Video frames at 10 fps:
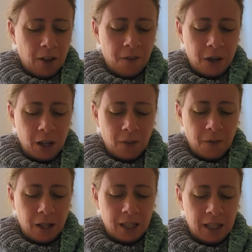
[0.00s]
Feel a
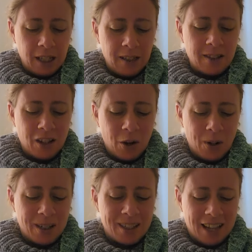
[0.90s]
feeling, decode
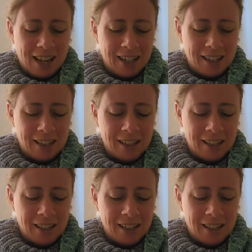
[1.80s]
a sign.